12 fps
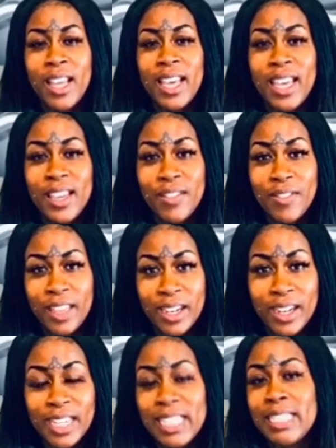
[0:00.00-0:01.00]
if there
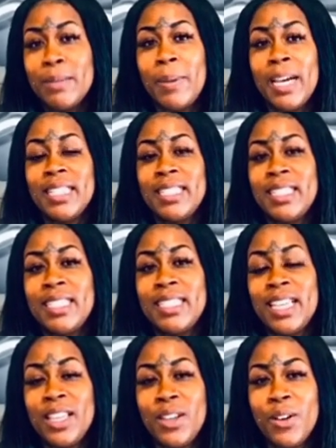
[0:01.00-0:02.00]
is a Pisces
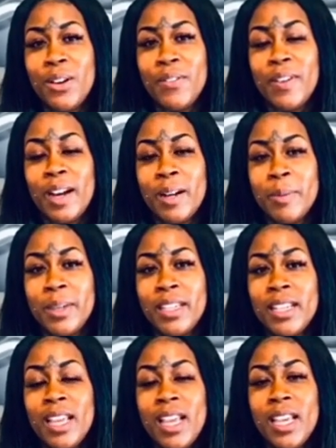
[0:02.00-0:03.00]
in your environment.
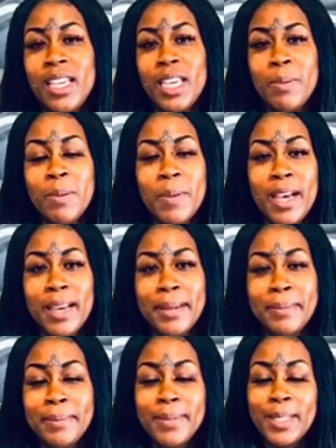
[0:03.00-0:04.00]
Keep in
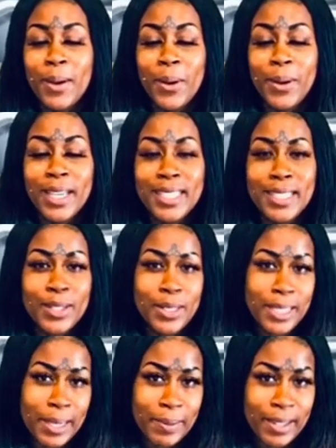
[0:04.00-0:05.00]
mind, tarot is
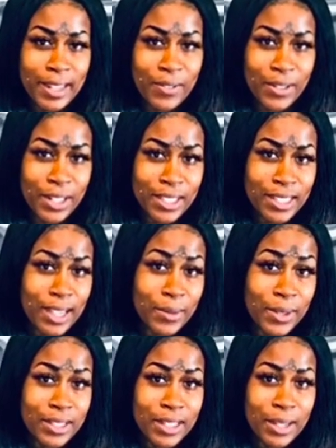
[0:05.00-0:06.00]
entertainment. If it does not
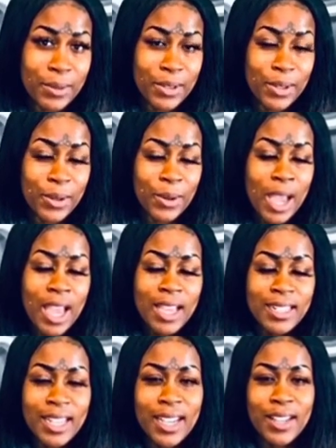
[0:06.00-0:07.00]
resonate with you,
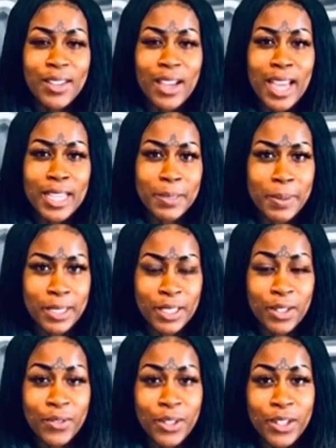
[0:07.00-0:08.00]
check other aspects
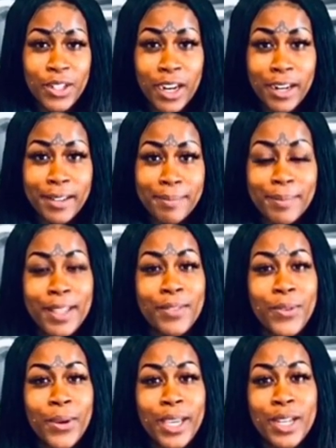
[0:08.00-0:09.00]
of your chart. If
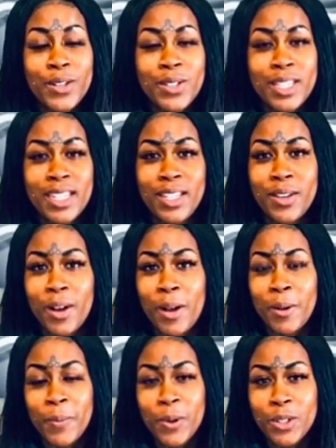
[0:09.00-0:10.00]
you're interested in your
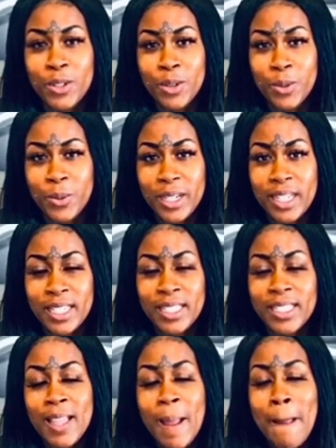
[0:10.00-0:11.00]
own personal readings,
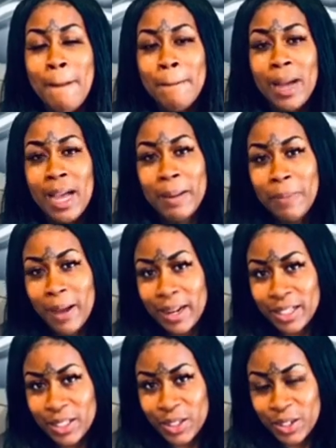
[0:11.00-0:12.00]
my
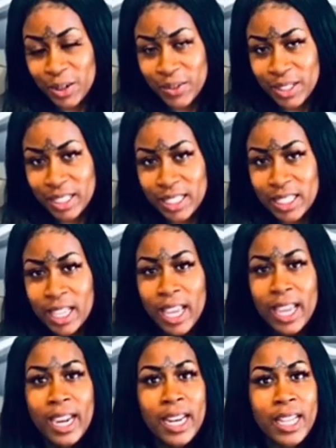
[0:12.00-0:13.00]
products and services,
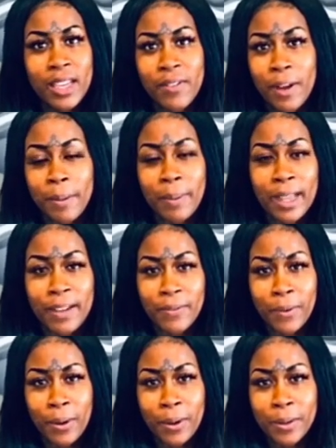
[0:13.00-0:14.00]
any of our
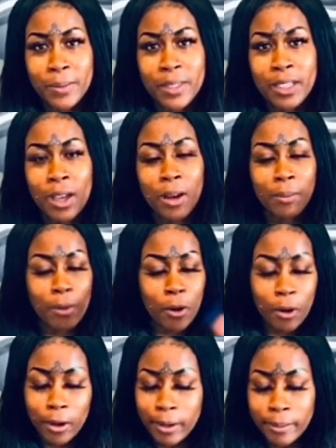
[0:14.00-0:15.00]
platforms,
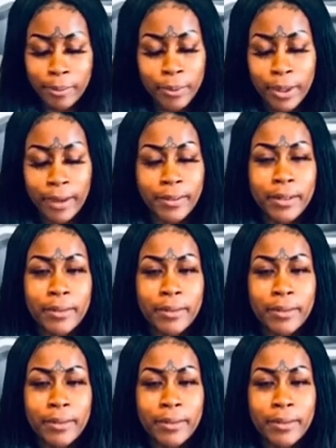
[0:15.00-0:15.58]
or whatever,